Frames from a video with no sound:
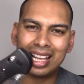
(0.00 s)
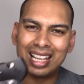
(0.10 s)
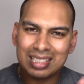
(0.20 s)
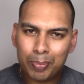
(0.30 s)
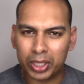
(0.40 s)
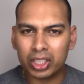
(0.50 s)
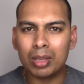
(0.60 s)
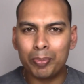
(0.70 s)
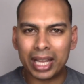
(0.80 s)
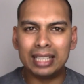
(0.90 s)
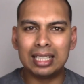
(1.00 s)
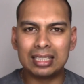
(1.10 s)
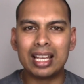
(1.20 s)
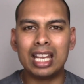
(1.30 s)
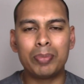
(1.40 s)
it's a bit on the pricey
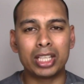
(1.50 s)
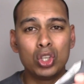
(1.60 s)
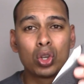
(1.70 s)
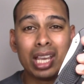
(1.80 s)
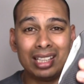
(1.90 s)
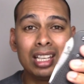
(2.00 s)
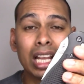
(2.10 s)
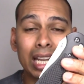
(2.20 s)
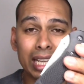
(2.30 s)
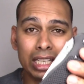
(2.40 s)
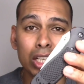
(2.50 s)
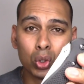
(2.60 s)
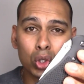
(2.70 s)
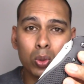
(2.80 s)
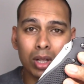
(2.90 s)
side, but you're getting really
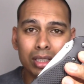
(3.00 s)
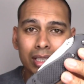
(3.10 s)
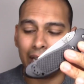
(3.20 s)
good quality.